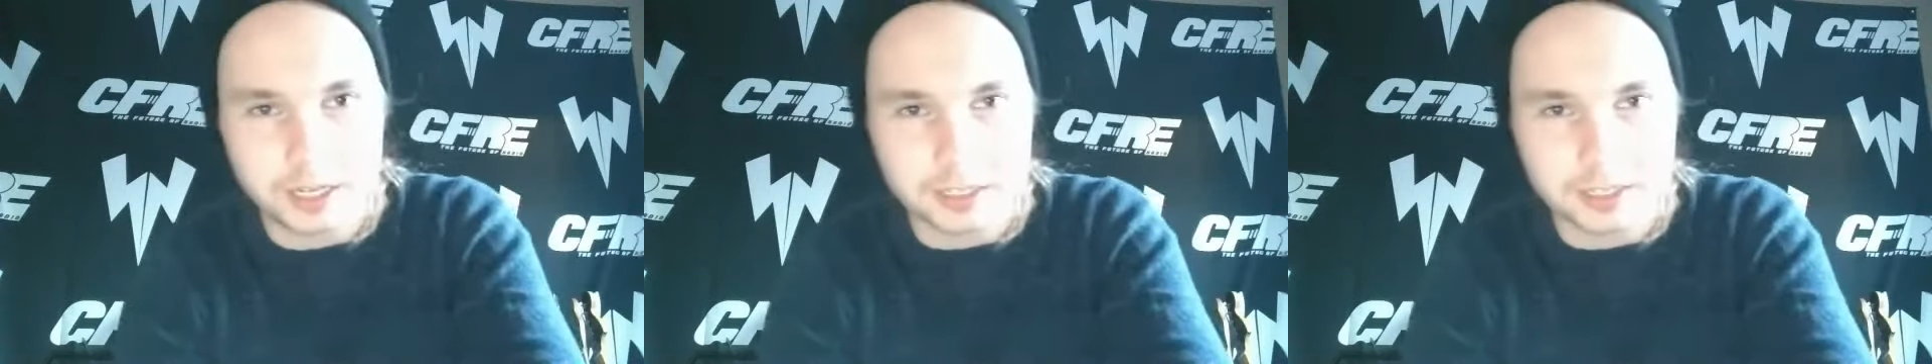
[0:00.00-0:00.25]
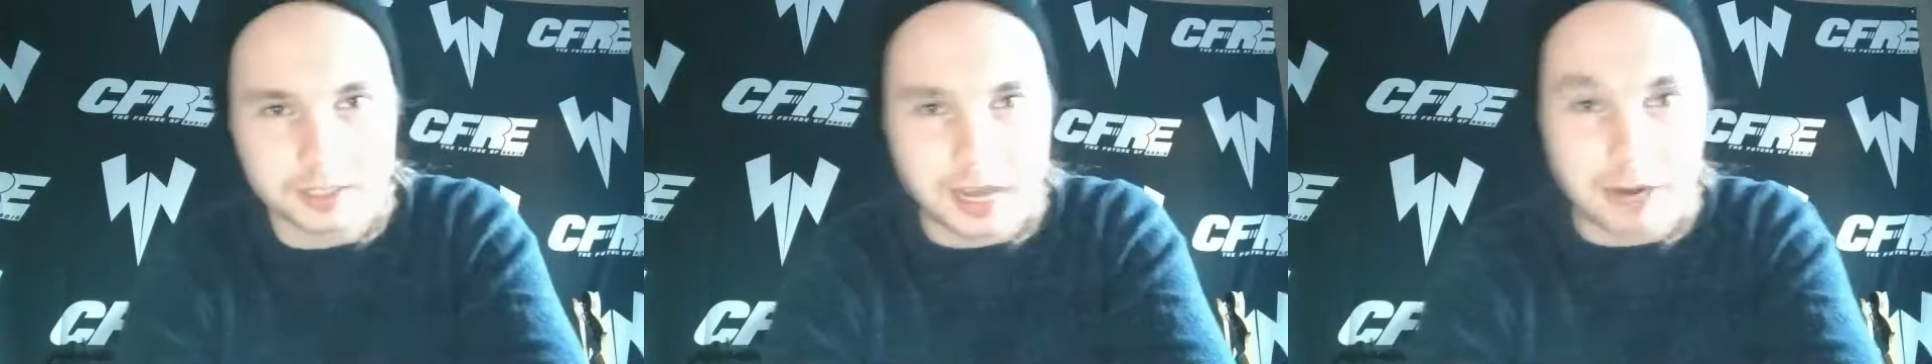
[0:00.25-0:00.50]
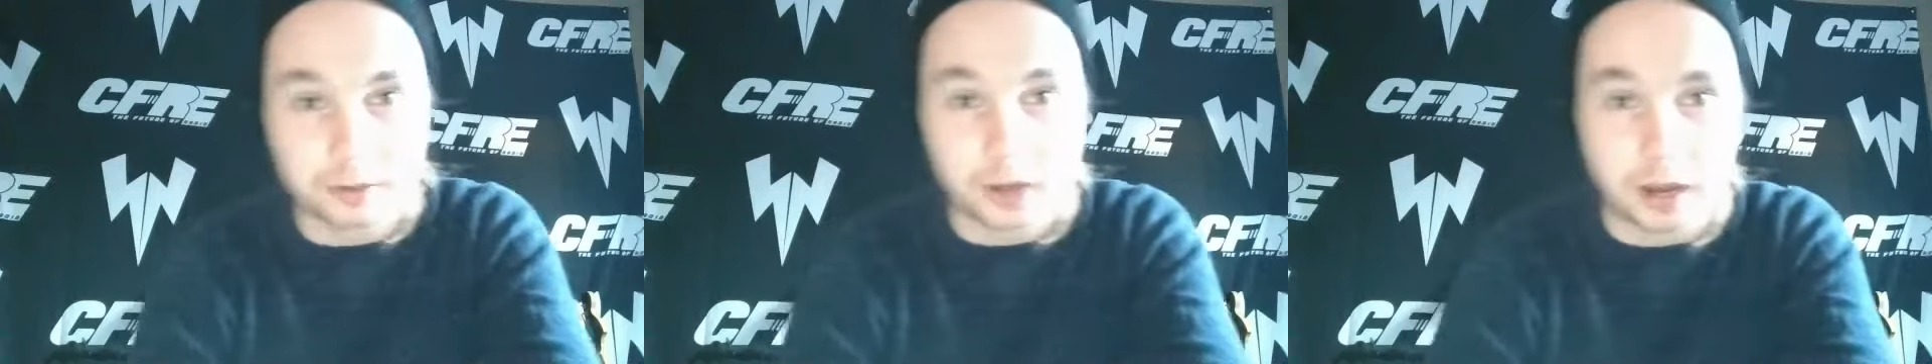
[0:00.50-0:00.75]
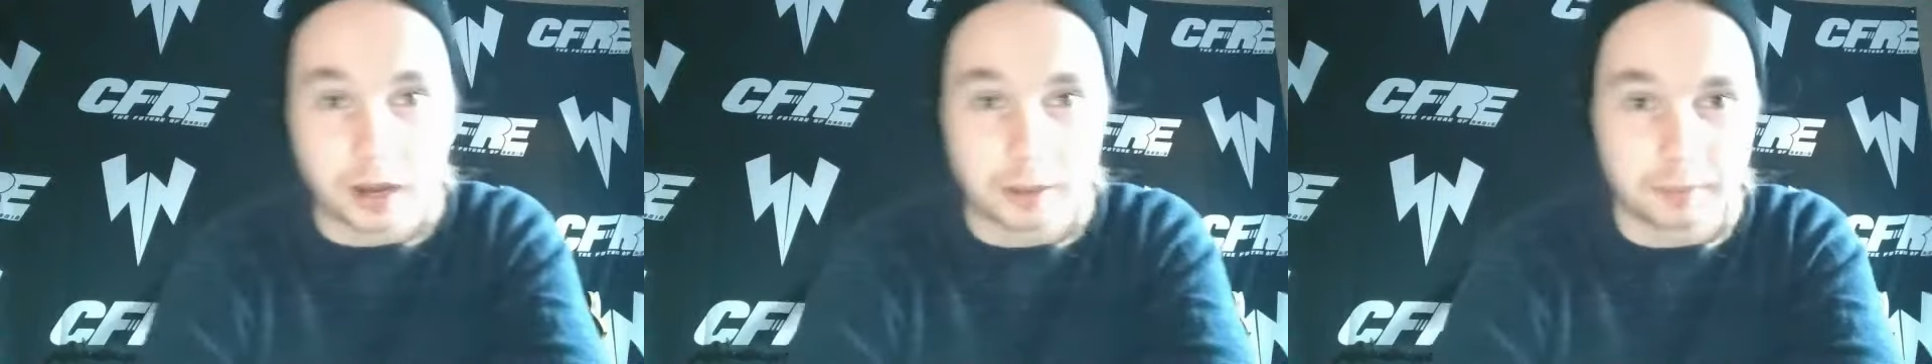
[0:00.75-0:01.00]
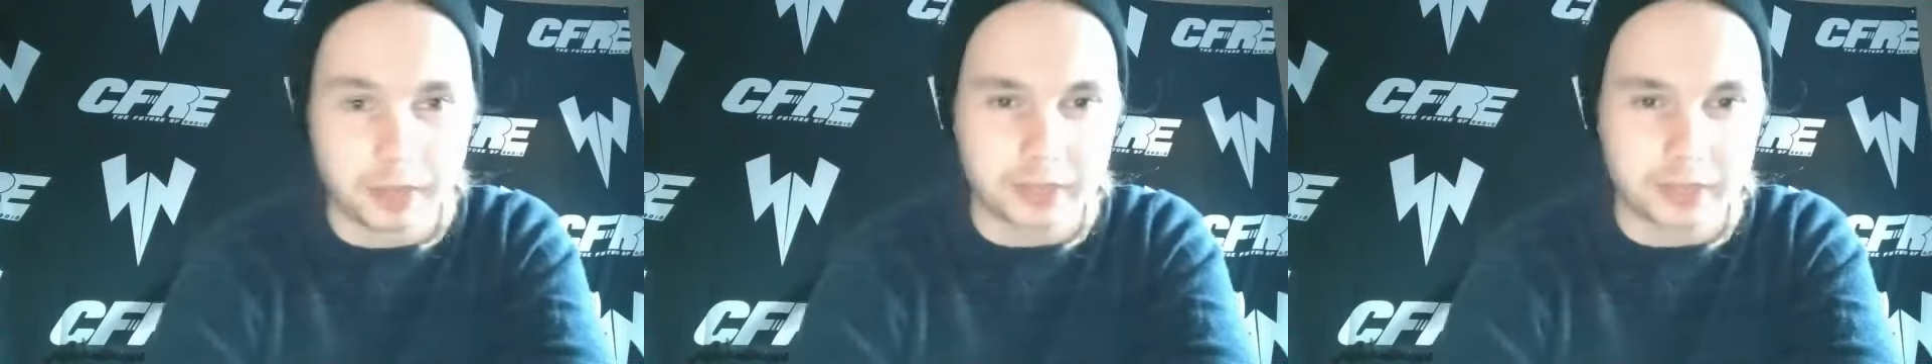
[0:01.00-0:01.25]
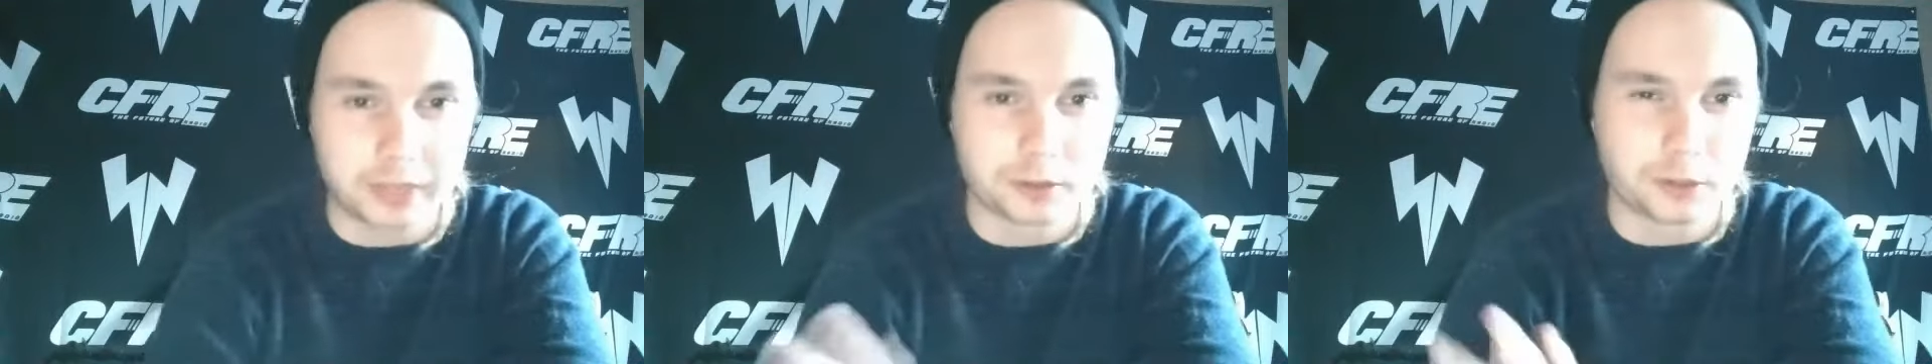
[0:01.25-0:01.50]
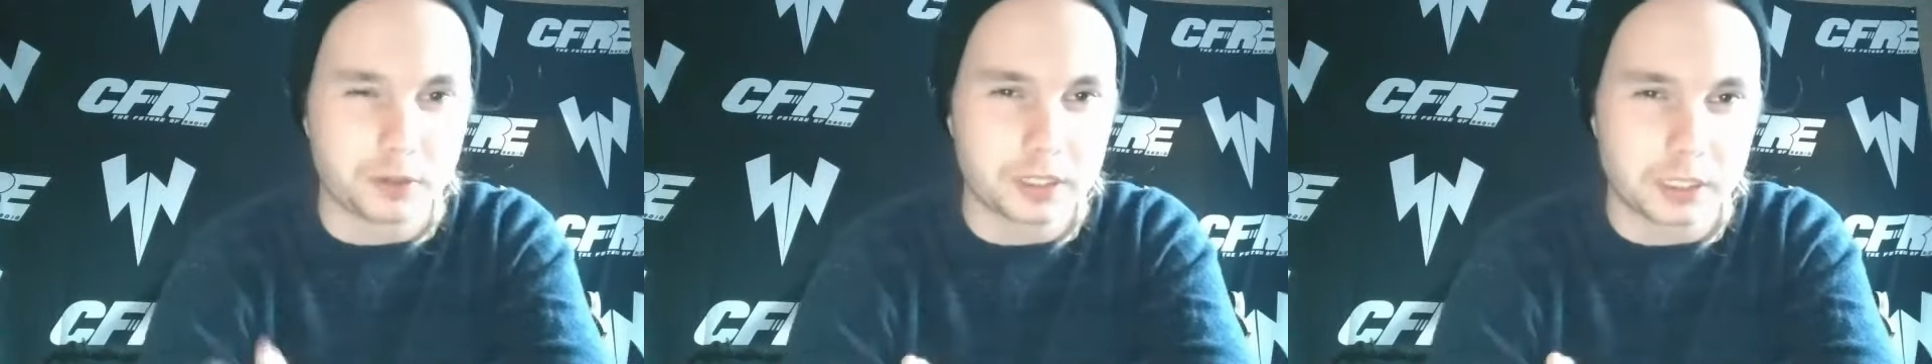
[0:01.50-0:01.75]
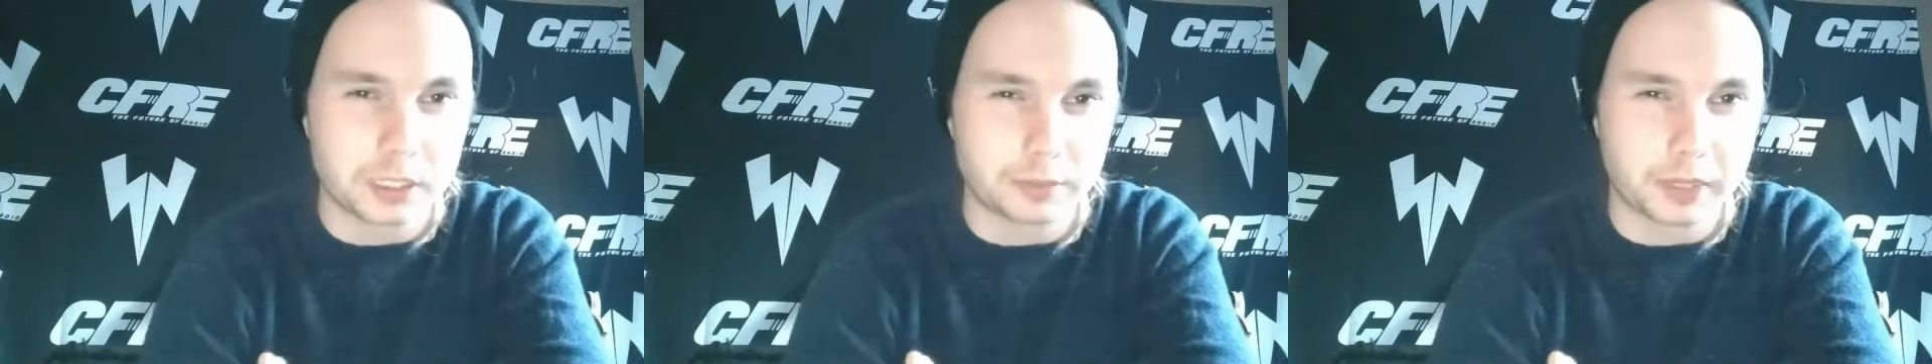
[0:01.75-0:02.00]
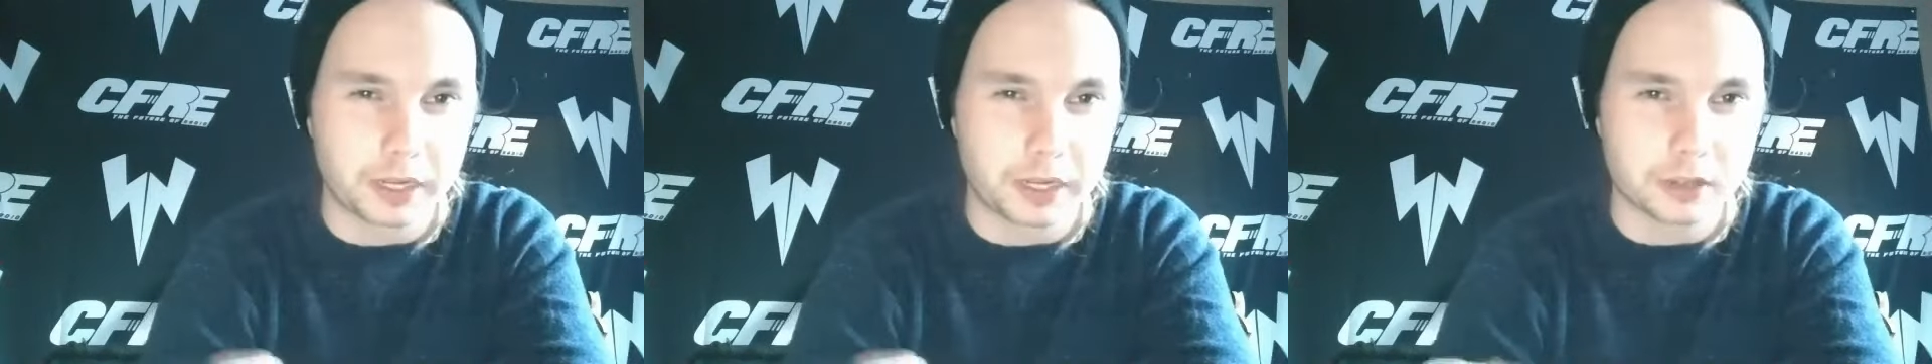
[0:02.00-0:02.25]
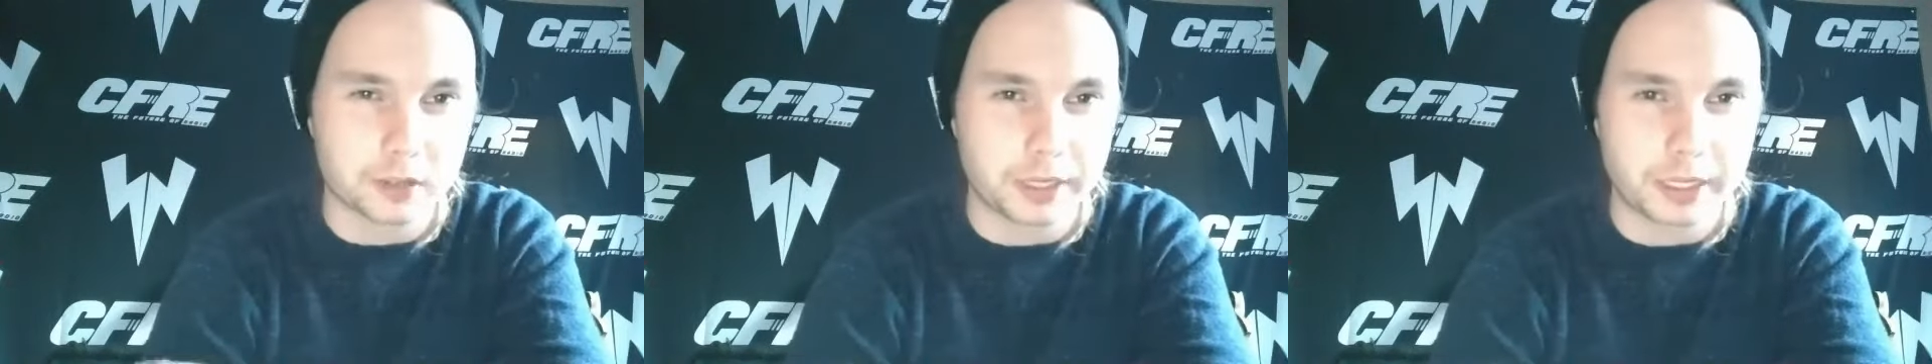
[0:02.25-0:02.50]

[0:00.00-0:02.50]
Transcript: and is now not, like they're doing something else, right?